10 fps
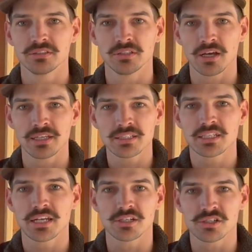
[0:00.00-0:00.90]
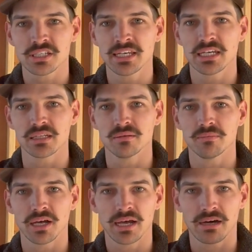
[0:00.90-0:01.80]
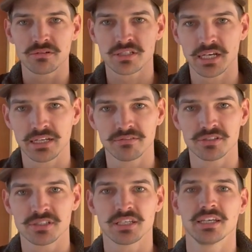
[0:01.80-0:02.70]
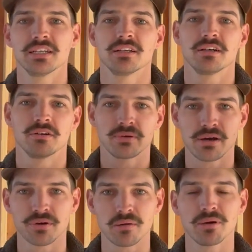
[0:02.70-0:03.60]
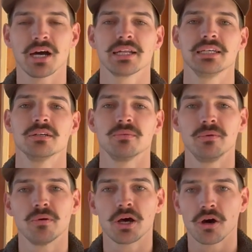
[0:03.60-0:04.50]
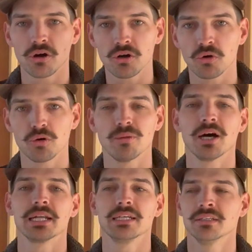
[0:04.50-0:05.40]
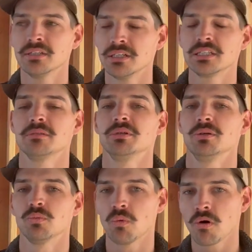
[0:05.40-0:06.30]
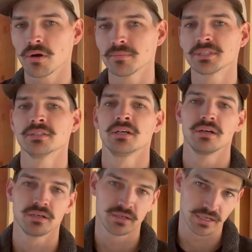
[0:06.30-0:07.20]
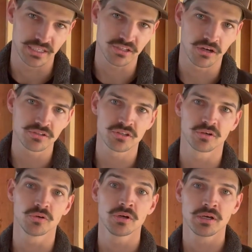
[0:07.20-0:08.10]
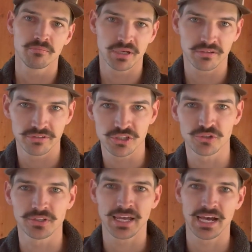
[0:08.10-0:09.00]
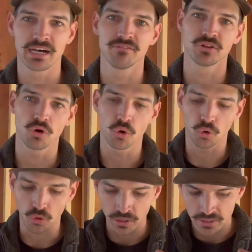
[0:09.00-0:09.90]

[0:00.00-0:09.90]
not inside our skin, but outside of the skin around our body. We want our whole body to be warmed. It's also beneficial to have the whole